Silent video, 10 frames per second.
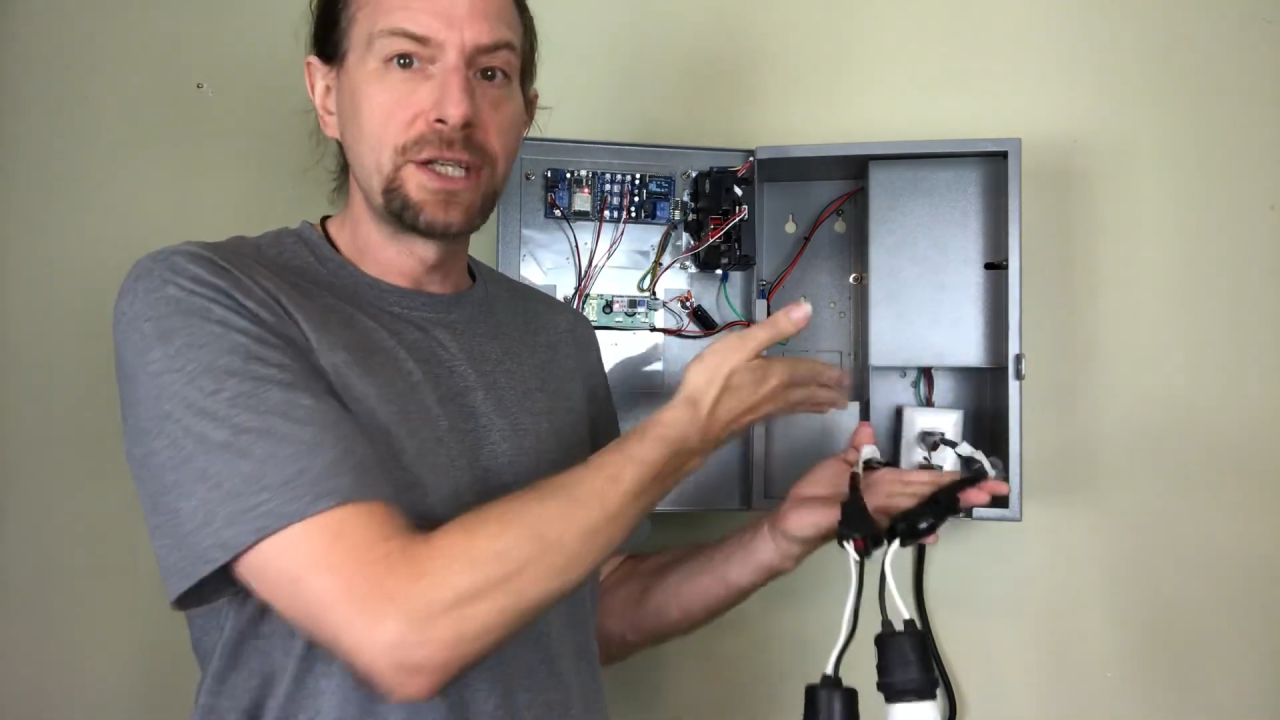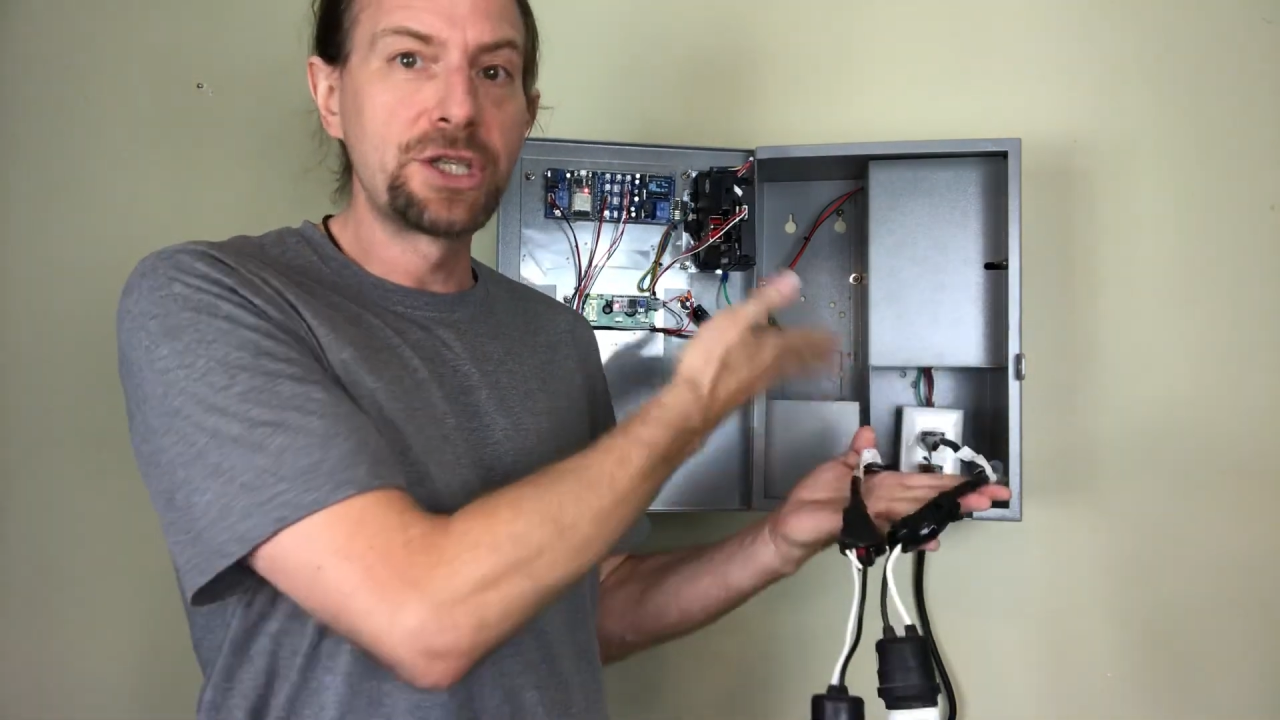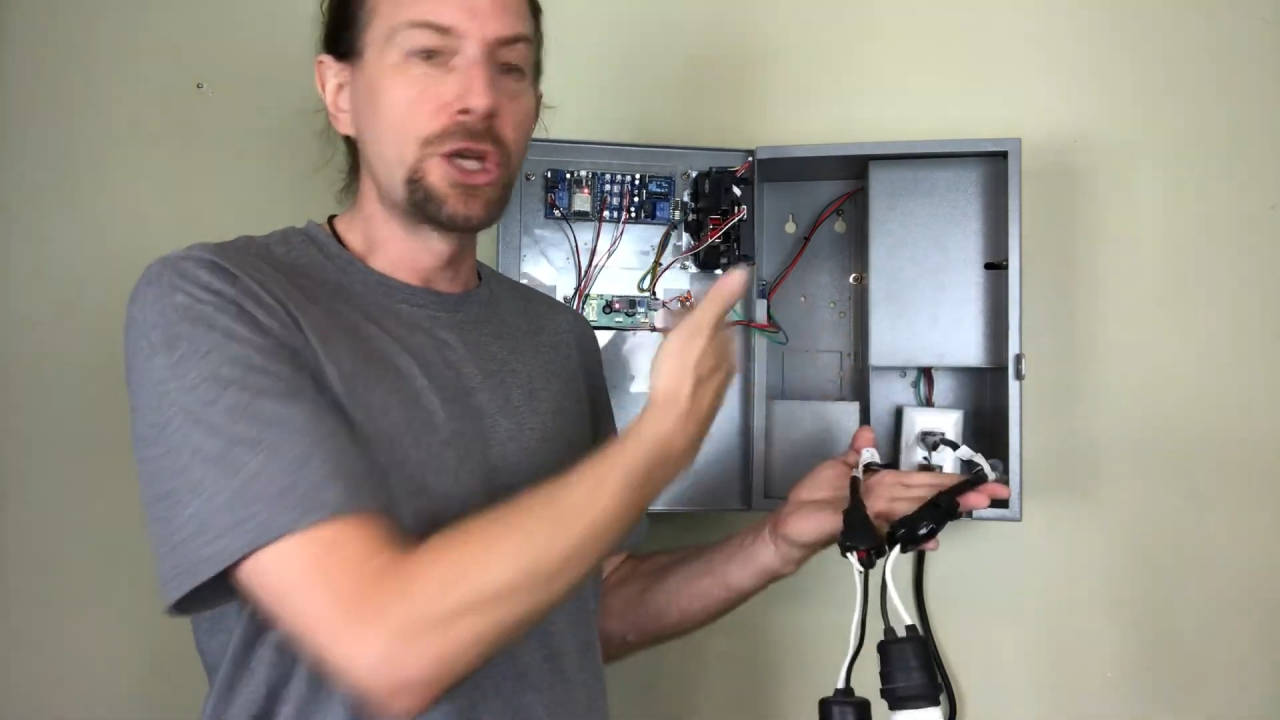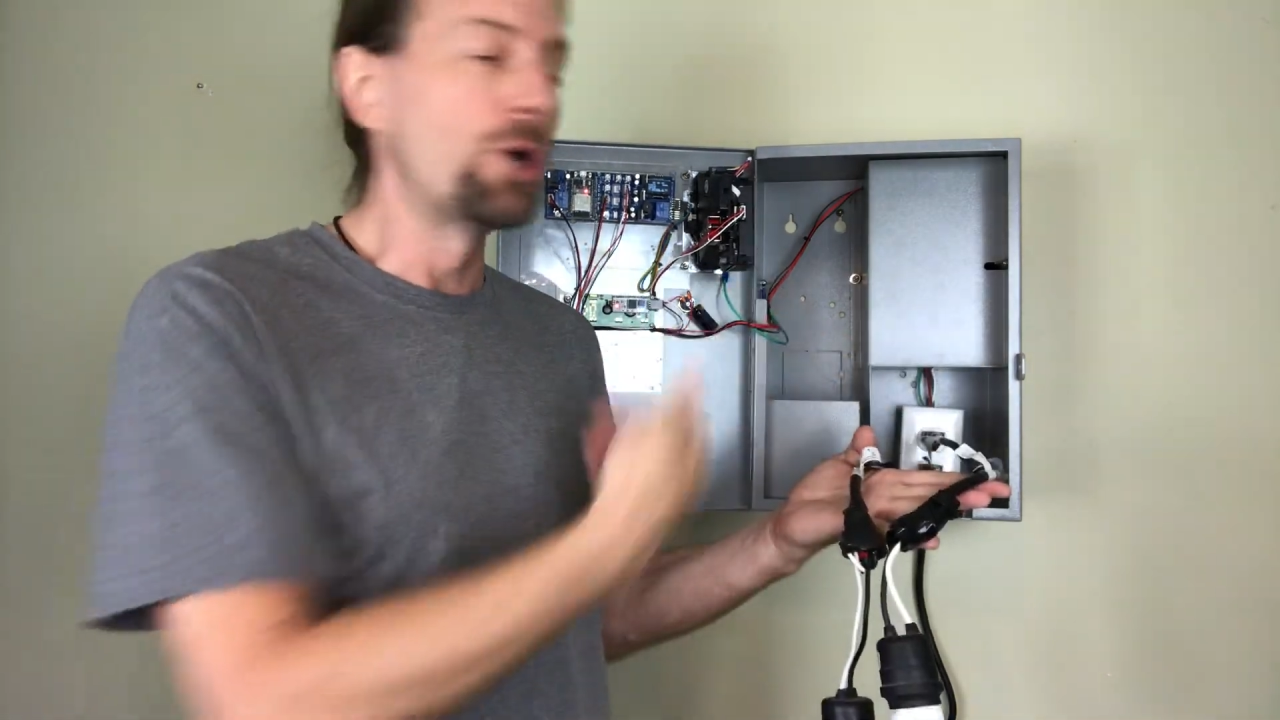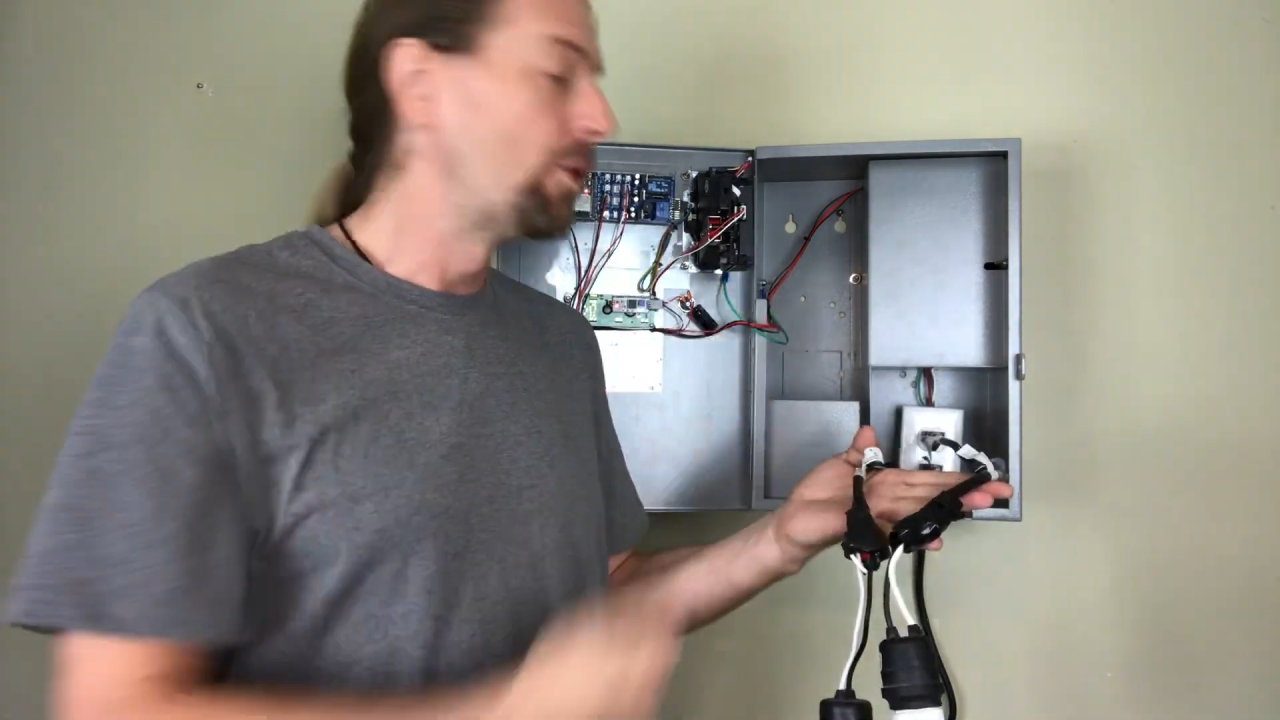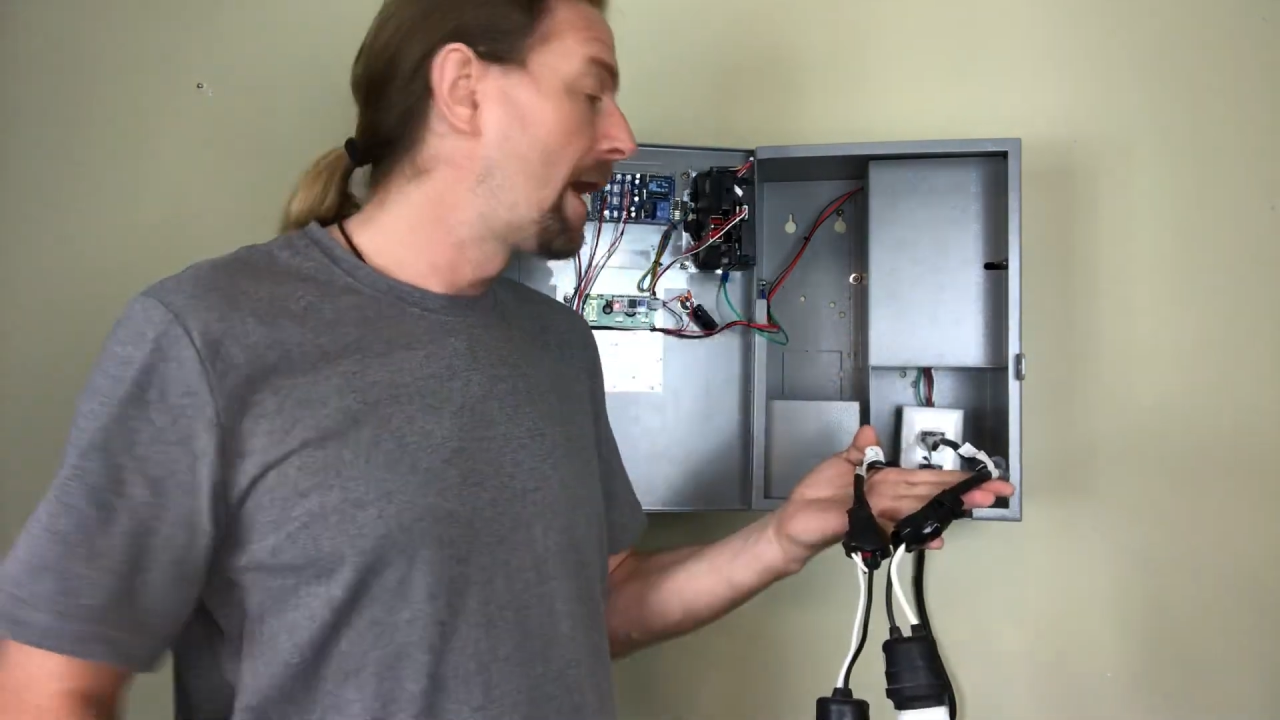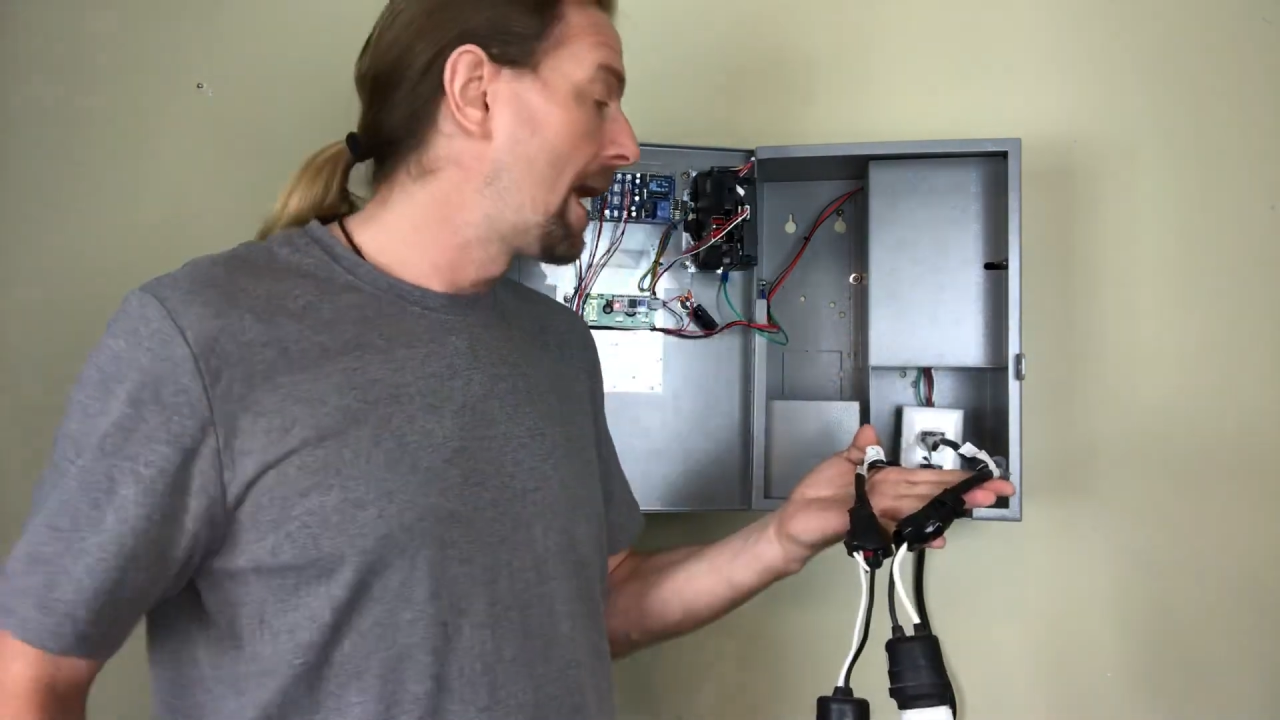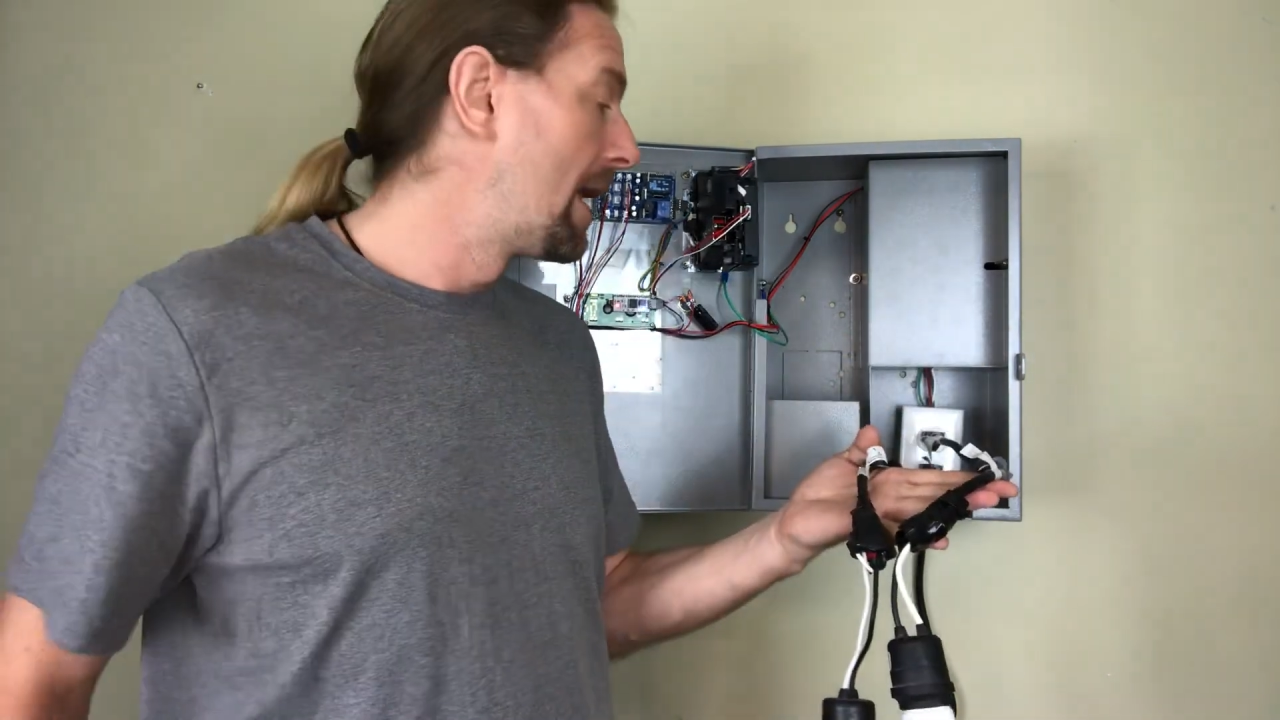show